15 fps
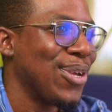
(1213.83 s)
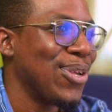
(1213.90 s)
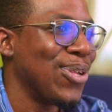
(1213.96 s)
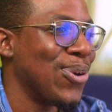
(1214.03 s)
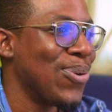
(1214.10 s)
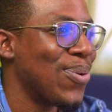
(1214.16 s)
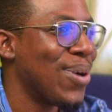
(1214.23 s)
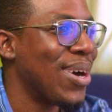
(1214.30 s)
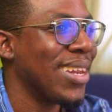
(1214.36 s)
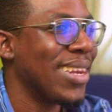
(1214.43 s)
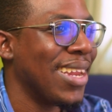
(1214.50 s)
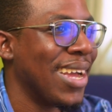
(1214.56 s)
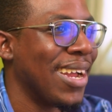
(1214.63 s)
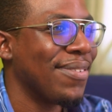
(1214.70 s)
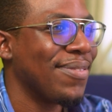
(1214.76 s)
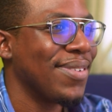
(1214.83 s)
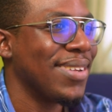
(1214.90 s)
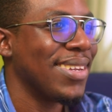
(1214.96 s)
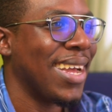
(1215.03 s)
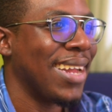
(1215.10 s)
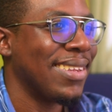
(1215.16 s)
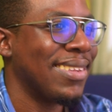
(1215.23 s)
you want that
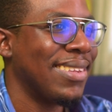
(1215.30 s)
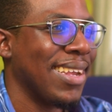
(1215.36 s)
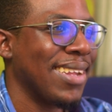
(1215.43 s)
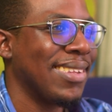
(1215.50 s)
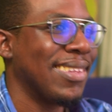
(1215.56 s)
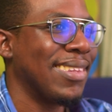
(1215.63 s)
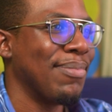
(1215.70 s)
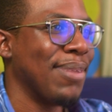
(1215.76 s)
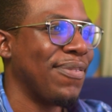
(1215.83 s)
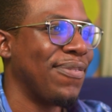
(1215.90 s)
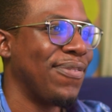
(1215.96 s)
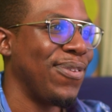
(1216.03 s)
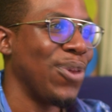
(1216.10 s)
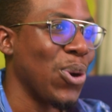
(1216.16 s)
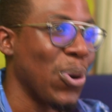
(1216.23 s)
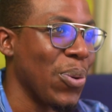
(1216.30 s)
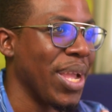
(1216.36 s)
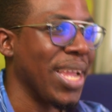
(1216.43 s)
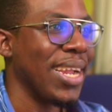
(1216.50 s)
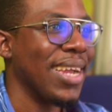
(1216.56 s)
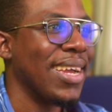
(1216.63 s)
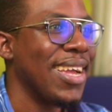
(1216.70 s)
sex to be
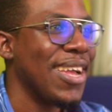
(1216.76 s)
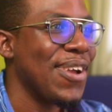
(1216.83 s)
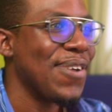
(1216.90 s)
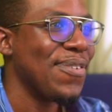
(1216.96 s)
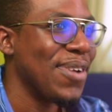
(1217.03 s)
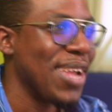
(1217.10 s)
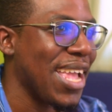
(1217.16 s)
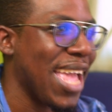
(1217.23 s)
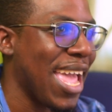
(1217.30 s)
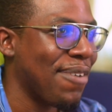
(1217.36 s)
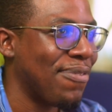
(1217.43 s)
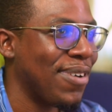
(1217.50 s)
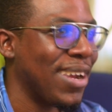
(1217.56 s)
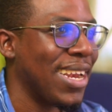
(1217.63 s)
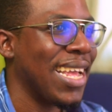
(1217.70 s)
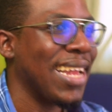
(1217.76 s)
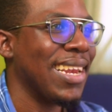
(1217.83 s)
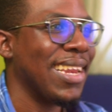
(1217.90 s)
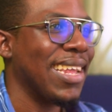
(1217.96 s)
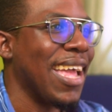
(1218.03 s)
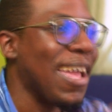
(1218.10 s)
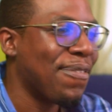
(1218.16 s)
flowing
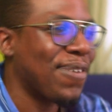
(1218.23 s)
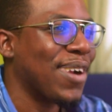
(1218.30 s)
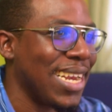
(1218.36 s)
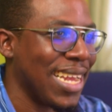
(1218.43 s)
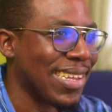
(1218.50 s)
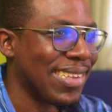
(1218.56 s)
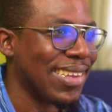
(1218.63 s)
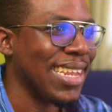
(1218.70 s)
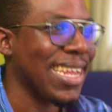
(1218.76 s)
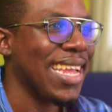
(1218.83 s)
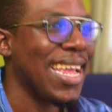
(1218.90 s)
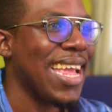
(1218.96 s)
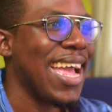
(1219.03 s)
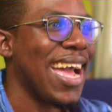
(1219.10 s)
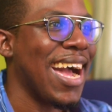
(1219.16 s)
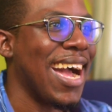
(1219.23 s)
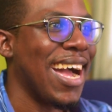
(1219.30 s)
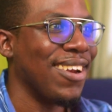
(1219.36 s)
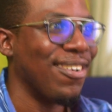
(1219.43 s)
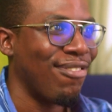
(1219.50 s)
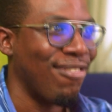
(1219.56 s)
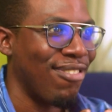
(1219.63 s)
effortlessly
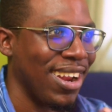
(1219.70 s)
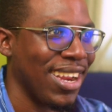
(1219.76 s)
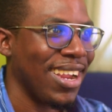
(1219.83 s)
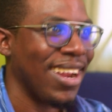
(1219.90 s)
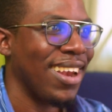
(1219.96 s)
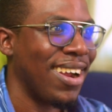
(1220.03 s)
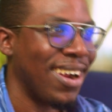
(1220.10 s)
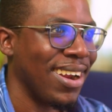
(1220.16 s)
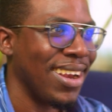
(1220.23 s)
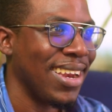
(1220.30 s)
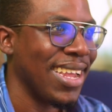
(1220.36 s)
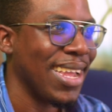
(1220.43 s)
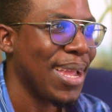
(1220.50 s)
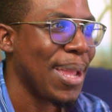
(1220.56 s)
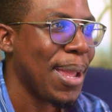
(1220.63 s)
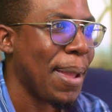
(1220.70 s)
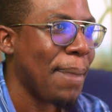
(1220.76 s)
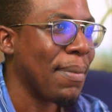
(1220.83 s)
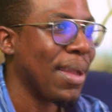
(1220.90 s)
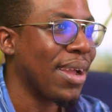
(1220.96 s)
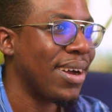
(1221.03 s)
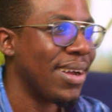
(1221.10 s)
and regularly,
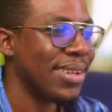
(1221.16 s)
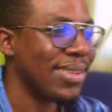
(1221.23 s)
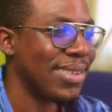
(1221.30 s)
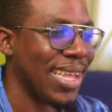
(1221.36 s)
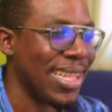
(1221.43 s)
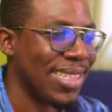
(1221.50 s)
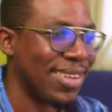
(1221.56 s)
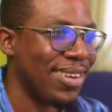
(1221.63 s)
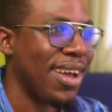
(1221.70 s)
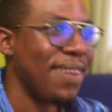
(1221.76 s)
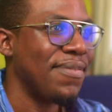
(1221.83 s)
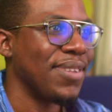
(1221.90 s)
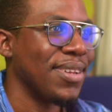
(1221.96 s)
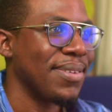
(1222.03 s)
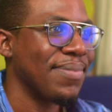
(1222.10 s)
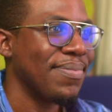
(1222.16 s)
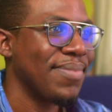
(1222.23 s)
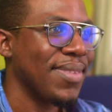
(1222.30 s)
because it's novel.